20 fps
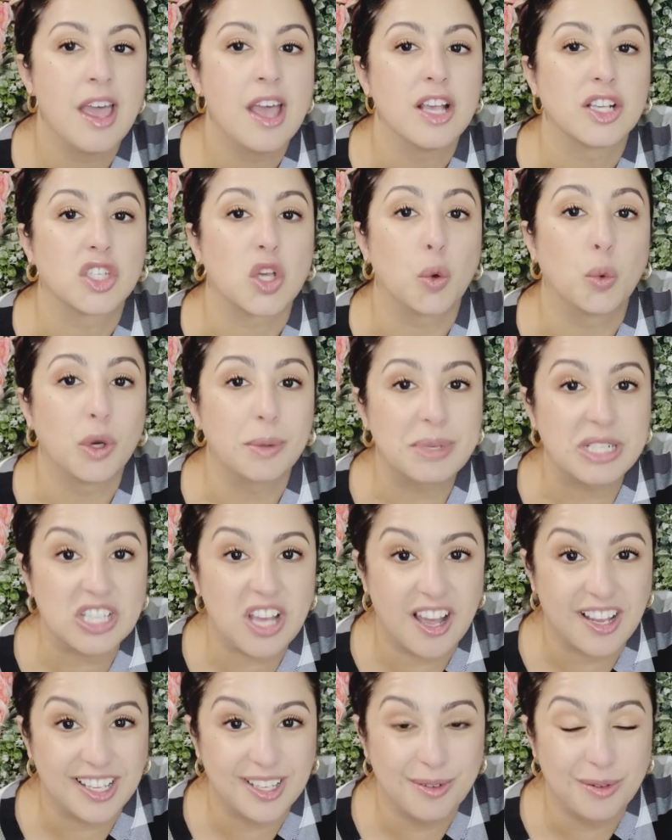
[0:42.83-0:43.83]
So we'll be
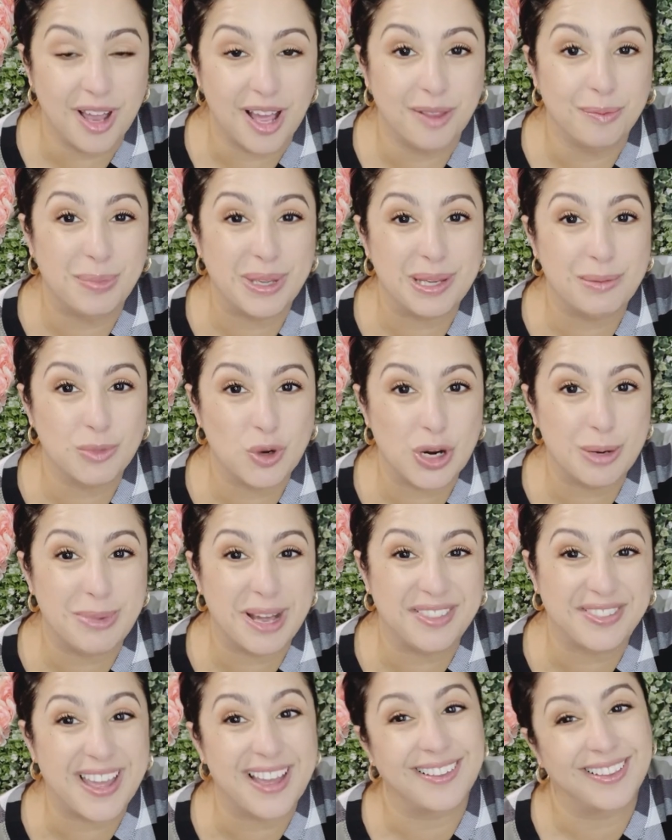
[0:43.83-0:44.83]
talking a bit more
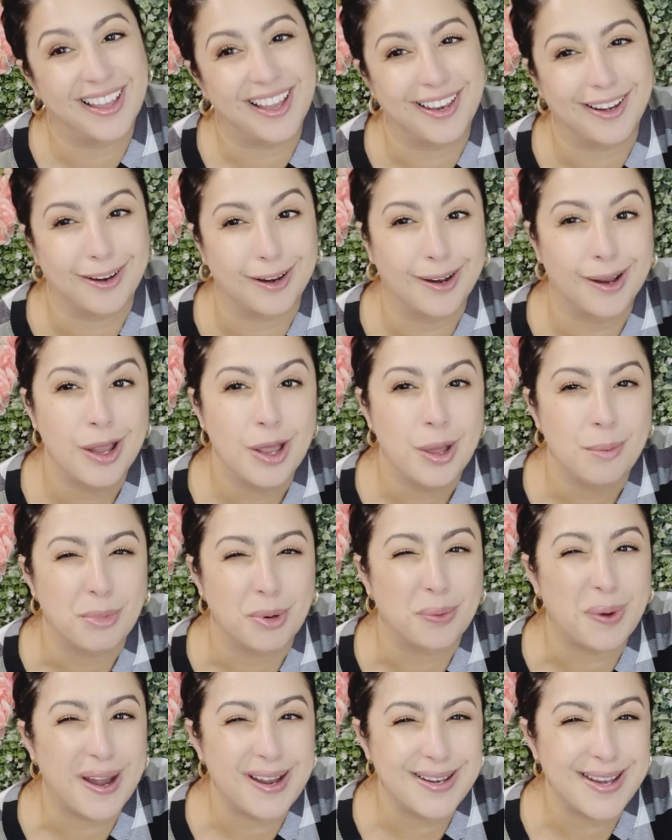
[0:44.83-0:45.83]
about that later, but
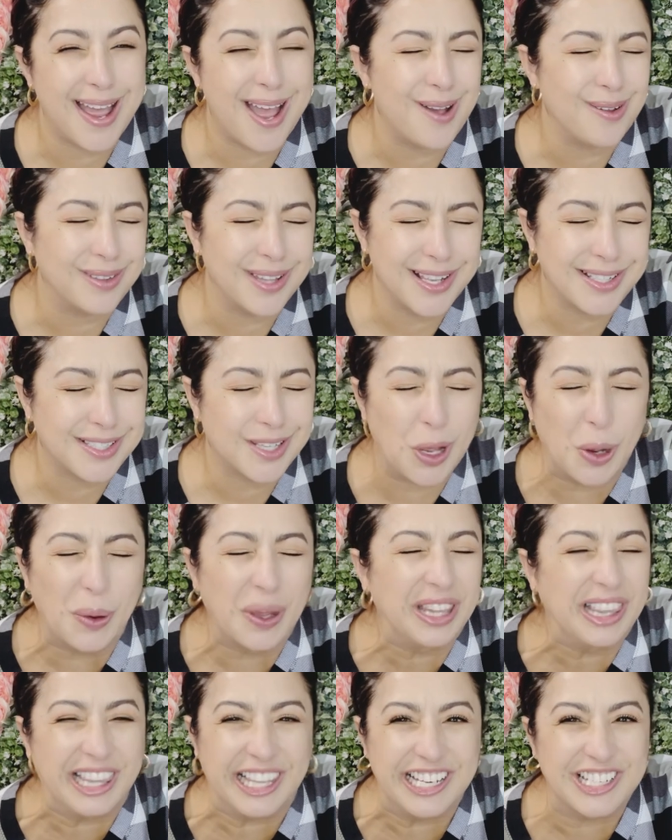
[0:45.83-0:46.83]
right now let's go
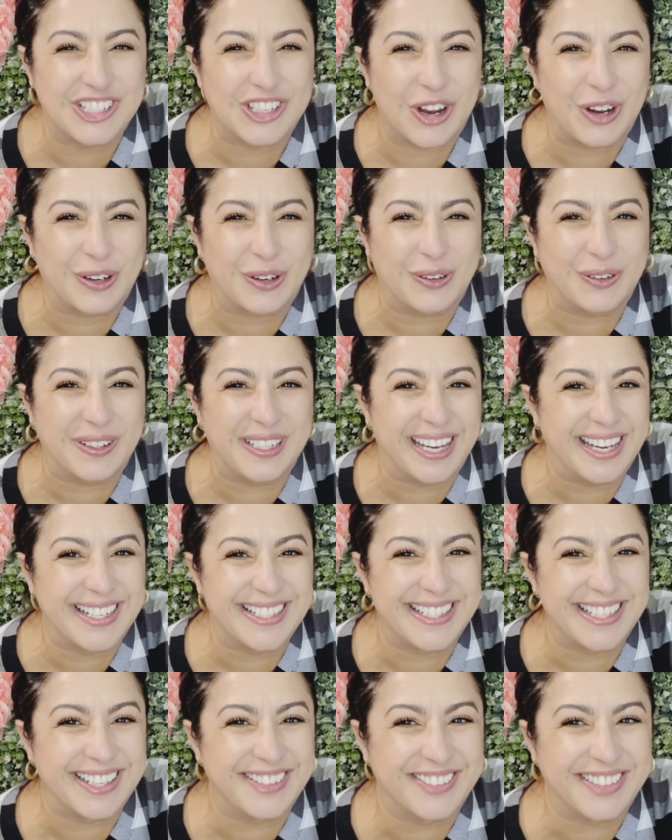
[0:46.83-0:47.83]
unleash our
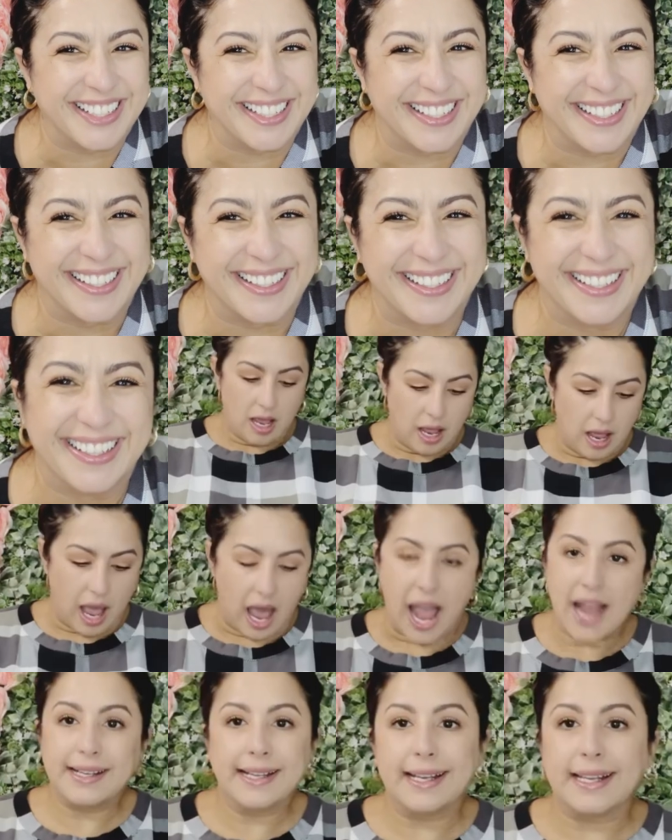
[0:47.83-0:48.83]
creativity.
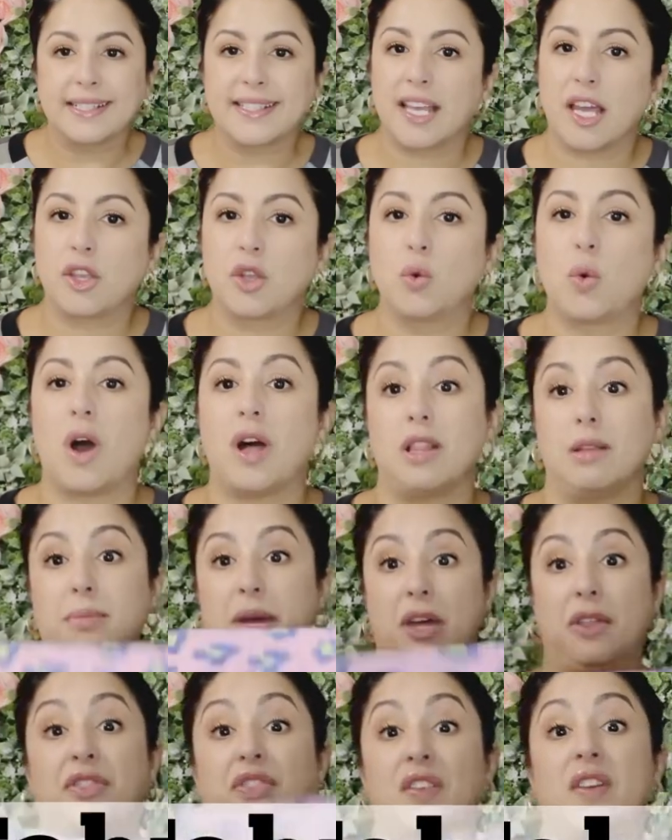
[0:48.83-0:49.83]
I need to tell you all
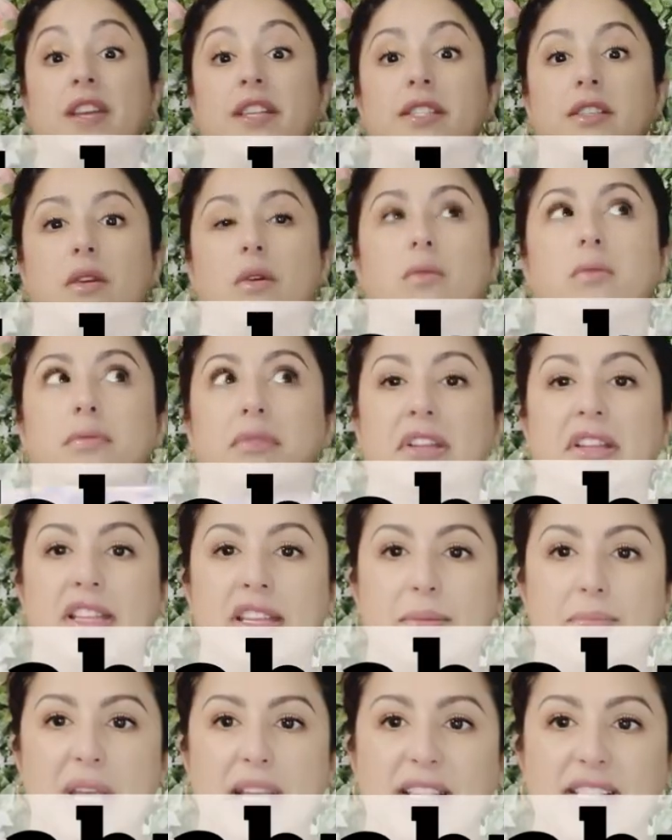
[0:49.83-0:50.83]
about this really
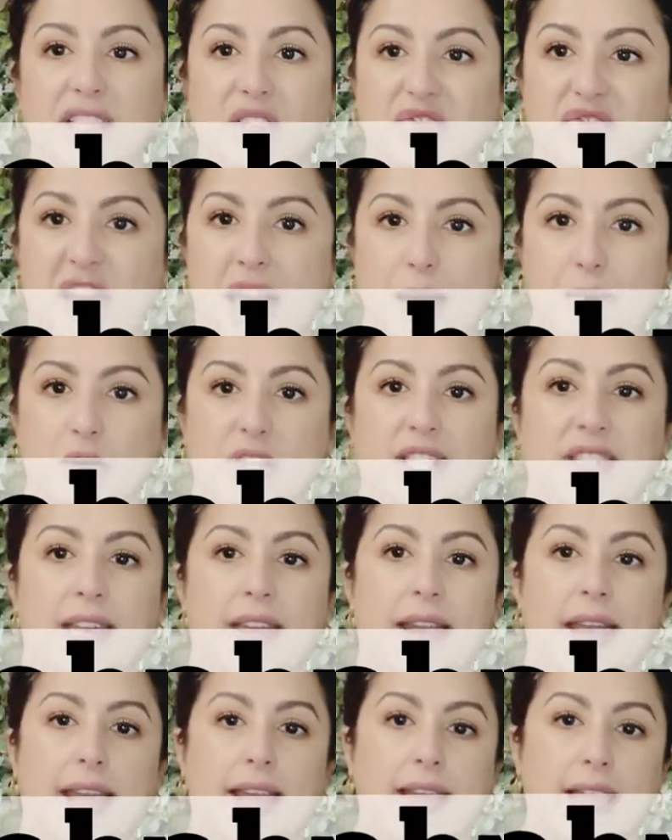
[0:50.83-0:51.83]
amazing fabric that
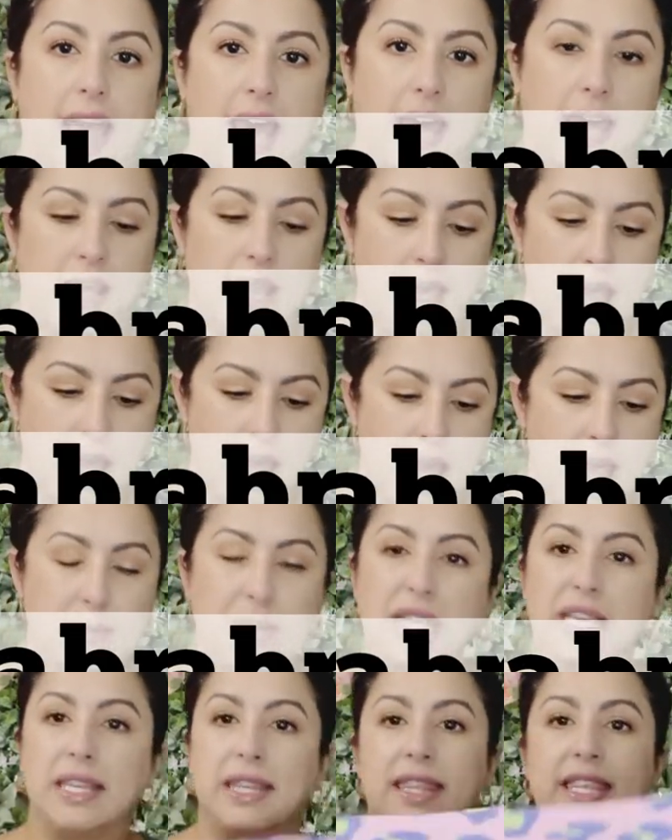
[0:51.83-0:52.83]
I got. I
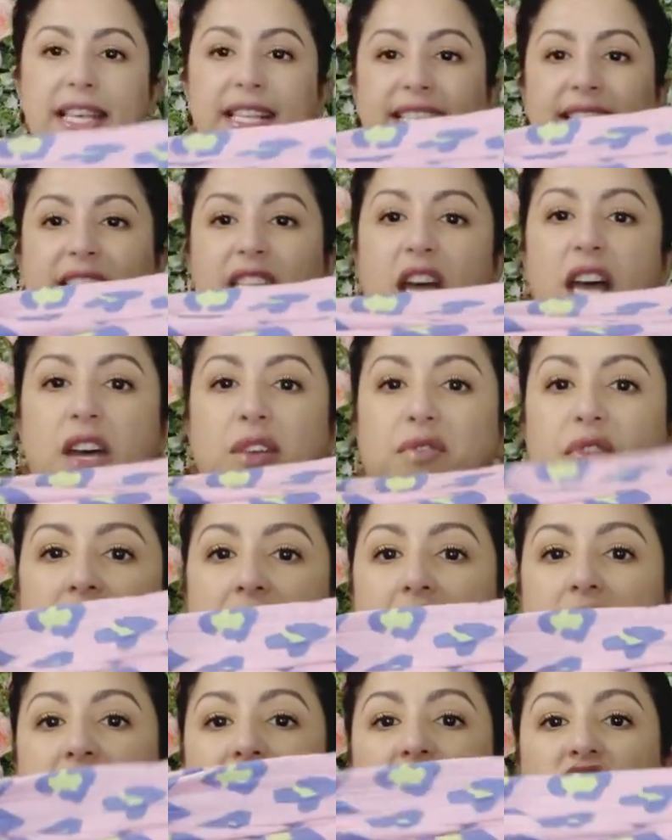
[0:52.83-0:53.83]
mean, this stuff
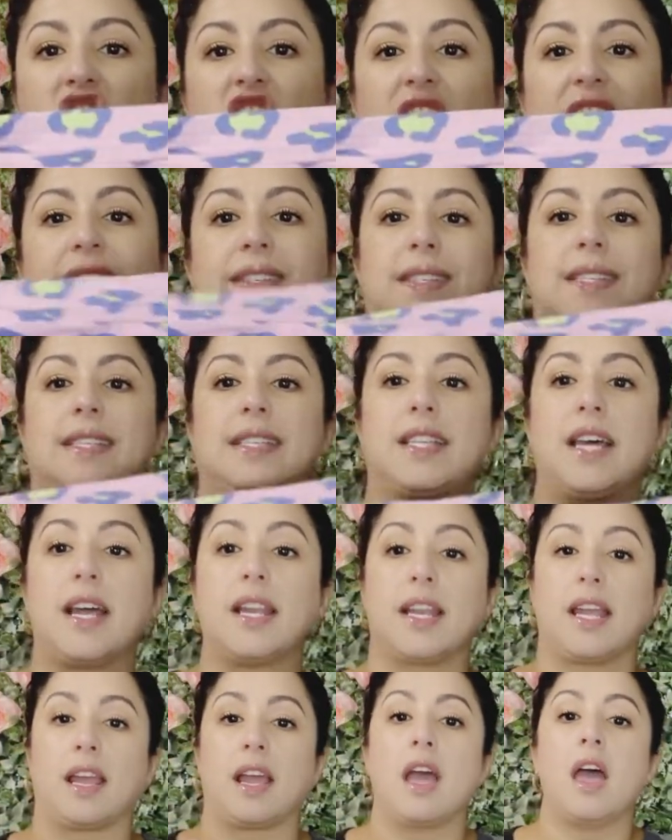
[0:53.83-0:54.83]
is just
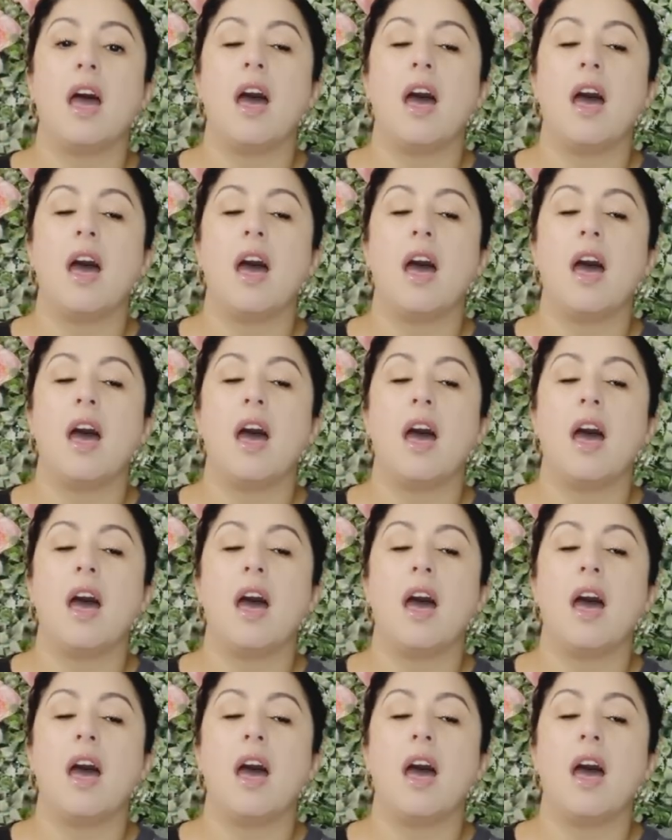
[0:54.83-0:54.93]
stunning.